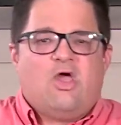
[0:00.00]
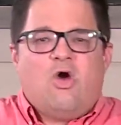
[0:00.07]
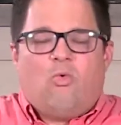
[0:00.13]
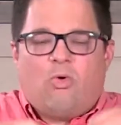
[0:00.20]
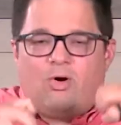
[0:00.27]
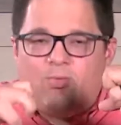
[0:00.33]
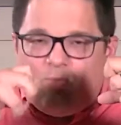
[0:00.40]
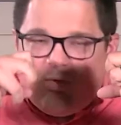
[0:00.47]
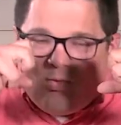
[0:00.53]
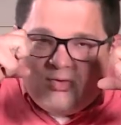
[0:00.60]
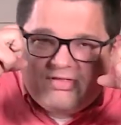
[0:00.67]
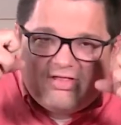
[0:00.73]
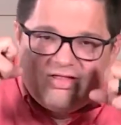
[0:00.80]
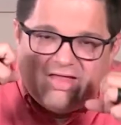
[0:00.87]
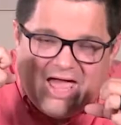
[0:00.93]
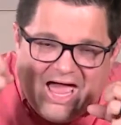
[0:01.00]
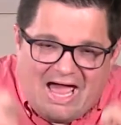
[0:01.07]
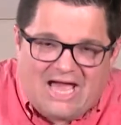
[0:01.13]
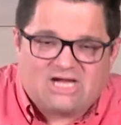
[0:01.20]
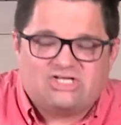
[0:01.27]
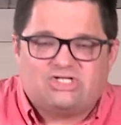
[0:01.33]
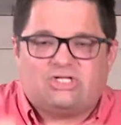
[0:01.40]
What was he
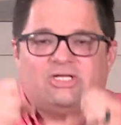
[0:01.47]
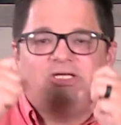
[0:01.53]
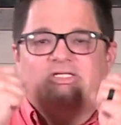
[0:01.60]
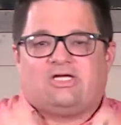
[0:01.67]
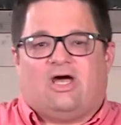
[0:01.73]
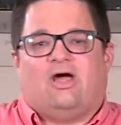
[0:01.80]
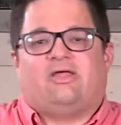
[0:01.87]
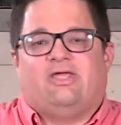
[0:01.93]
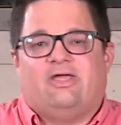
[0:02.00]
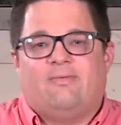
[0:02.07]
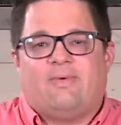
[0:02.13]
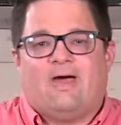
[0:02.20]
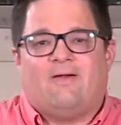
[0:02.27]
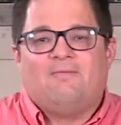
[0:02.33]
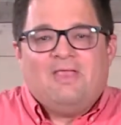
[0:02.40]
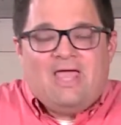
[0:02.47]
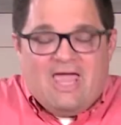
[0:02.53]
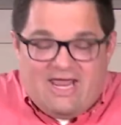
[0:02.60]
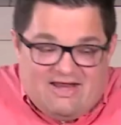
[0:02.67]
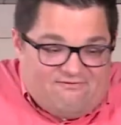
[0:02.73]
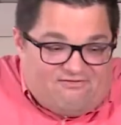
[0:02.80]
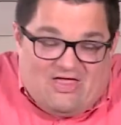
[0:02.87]
actually talking about?
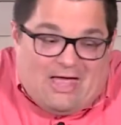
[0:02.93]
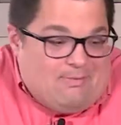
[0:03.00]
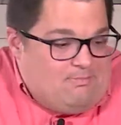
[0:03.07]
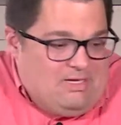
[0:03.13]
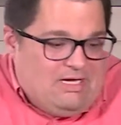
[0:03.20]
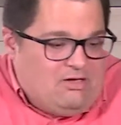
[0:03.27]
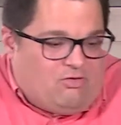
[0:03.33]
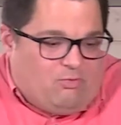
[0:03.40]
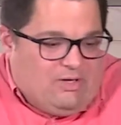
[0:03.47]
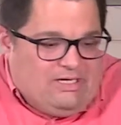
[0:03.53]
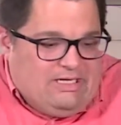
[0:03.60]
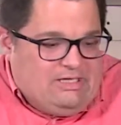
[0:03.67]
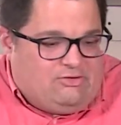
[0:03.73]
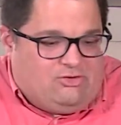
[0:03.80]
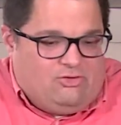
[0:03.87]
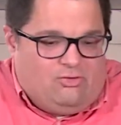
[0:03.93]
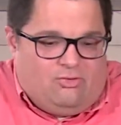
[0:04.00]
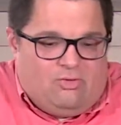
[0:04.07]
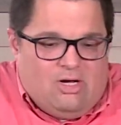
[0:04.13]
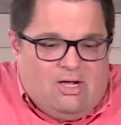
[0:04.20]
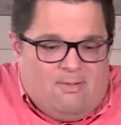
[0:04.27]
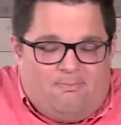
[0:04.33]
And if that means we need
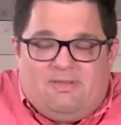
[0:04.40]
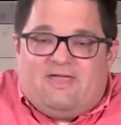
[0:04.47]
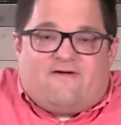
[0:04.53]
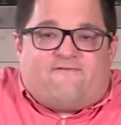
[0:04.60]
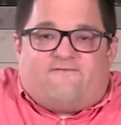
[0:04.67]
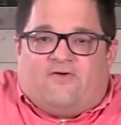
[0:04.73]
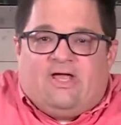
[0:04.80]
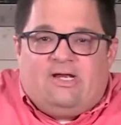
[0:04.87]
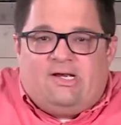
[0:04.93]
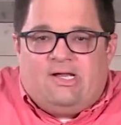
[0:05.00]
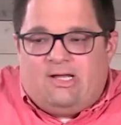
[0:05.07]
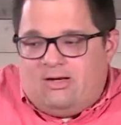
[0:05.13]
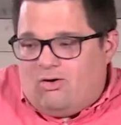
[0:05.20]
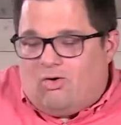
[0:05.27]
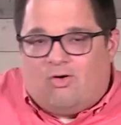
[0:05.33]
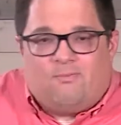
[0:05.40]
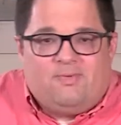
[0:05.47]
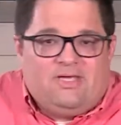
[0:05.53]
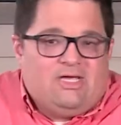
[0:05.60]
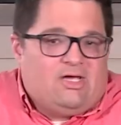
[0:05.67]
to be offended or be